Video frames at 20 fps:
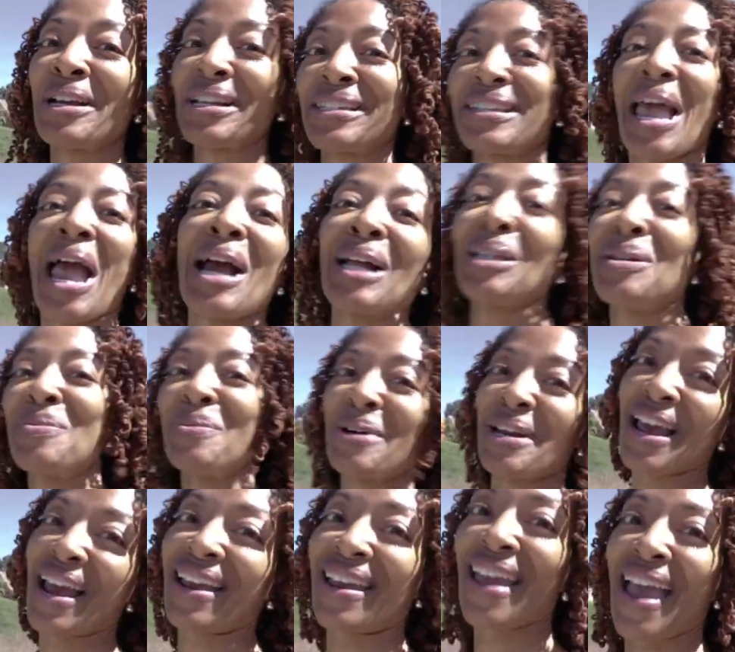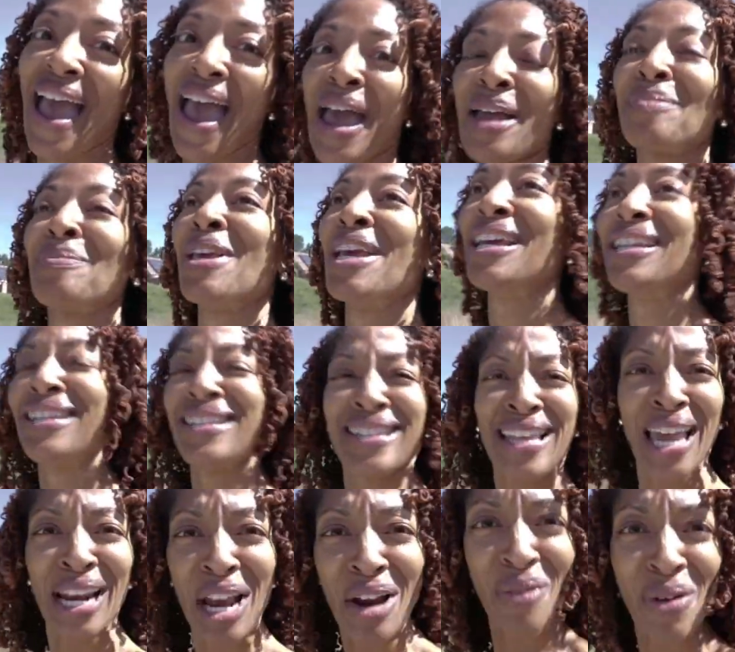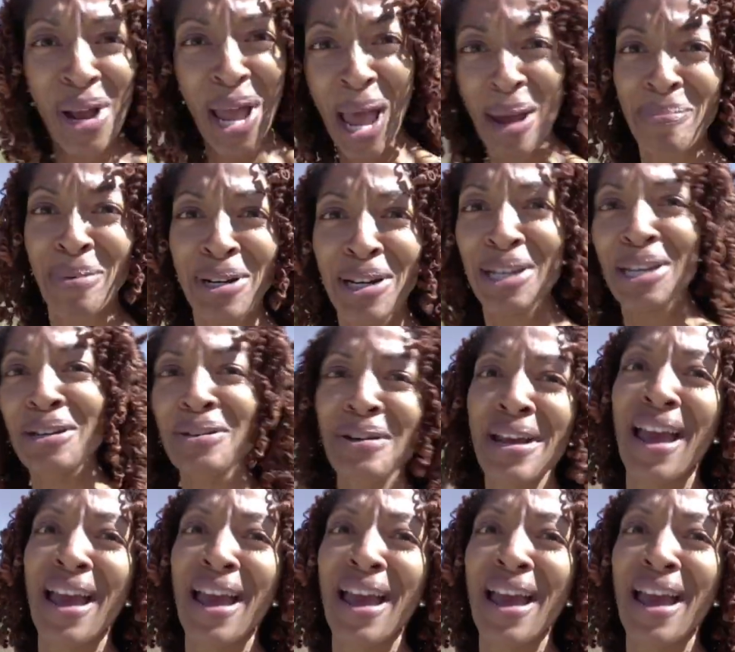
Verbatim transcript: exactly what I got. Does that ever happen to you